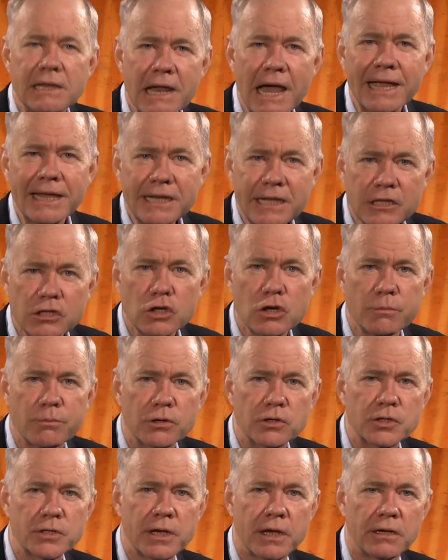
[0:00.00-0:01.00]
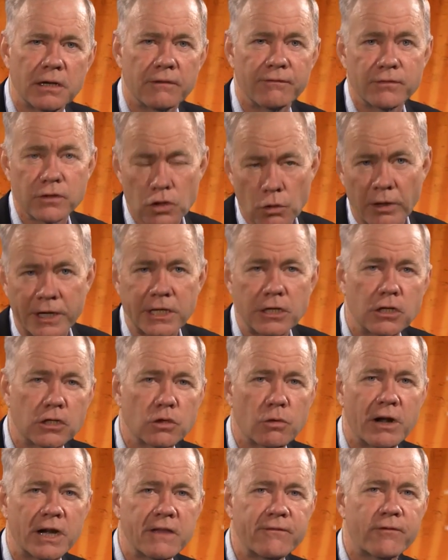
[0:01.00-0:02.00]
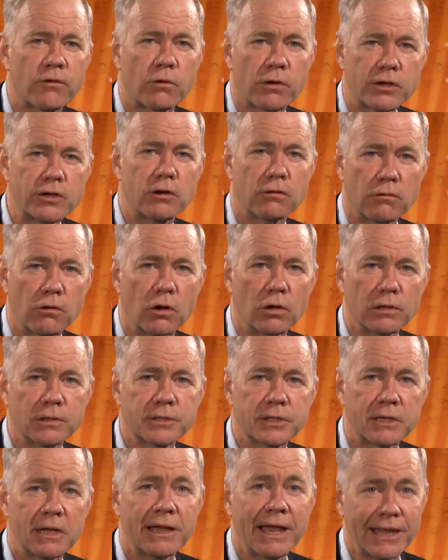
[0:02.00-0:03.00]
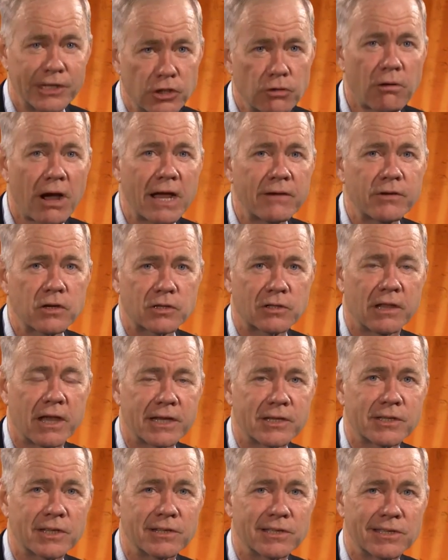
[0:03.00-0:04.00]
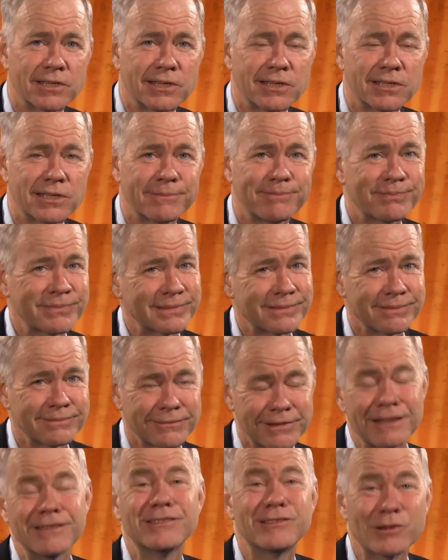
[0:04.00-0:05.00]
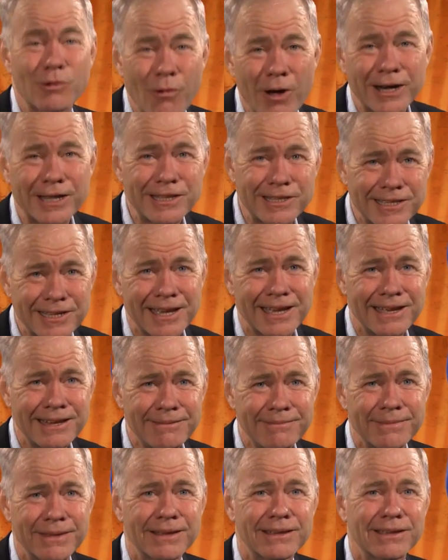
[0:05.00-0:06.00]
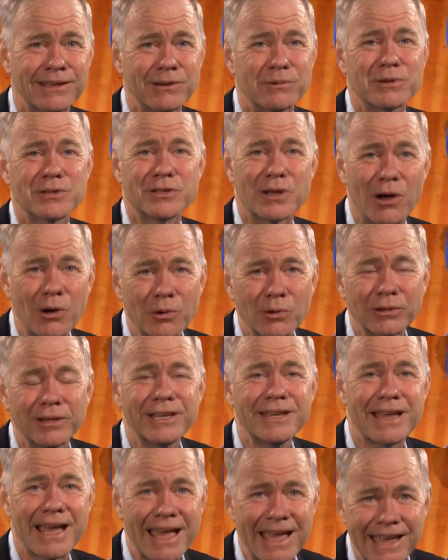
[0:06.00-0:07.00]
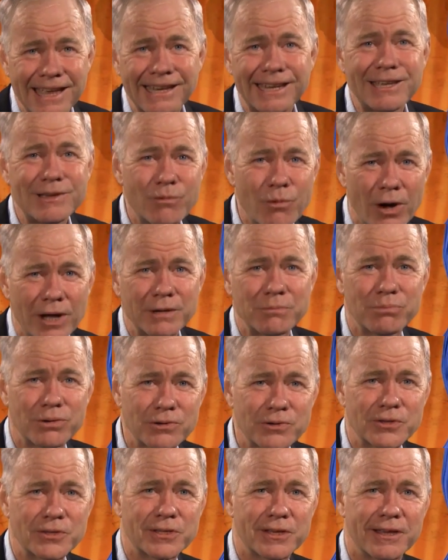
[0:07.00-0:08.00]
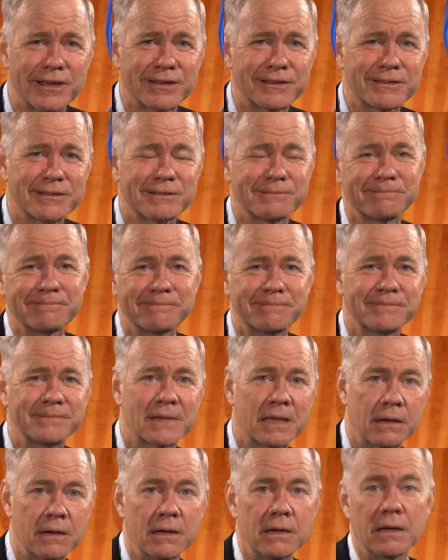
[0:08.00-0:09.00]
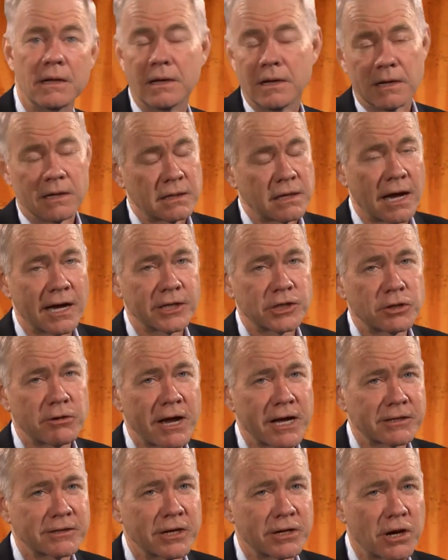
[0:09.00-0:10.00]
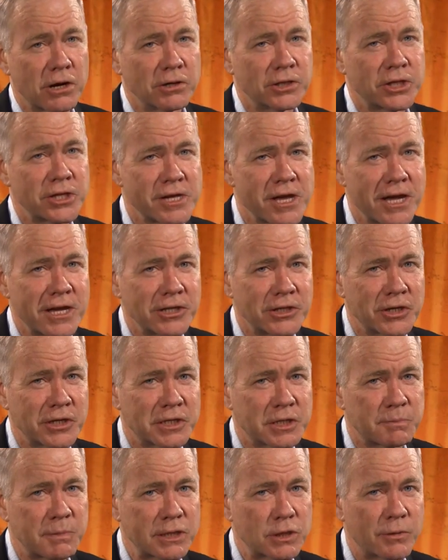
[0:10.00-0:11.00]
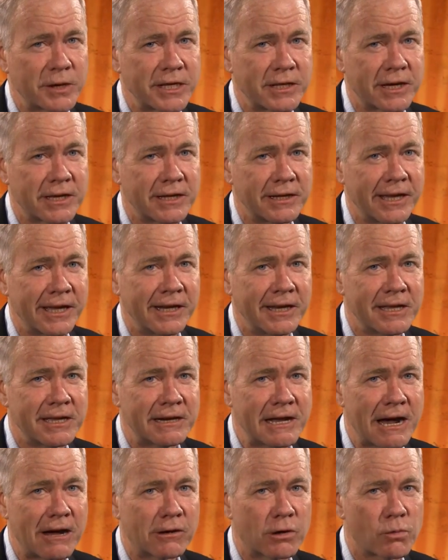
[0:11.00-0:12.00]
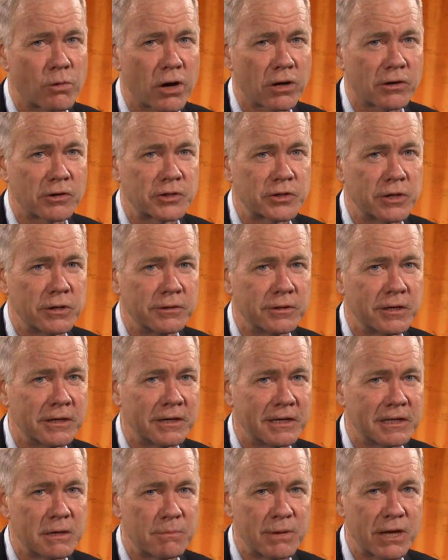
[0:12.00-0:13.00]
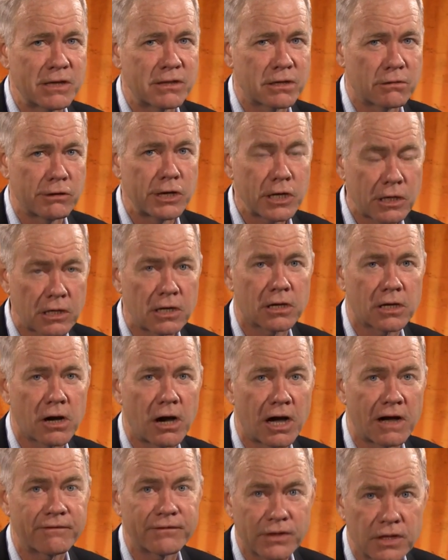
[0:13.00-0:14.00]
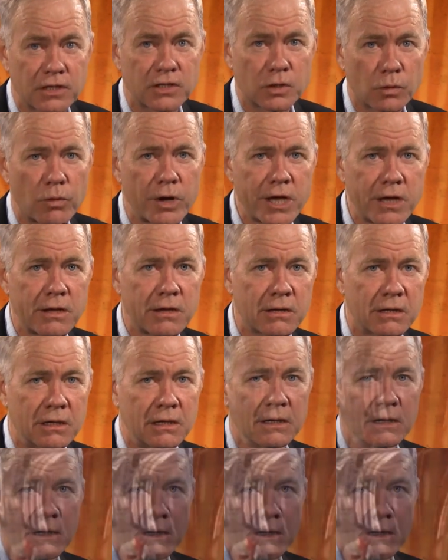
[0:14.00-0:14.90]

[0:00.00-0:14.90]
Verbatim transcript: 92% of 20 to 24 year olds had driver's licenses. In 2010, it was only 81%. Contract negotiations between the Canadian Auto Workers Union and the Big Three kick off this week.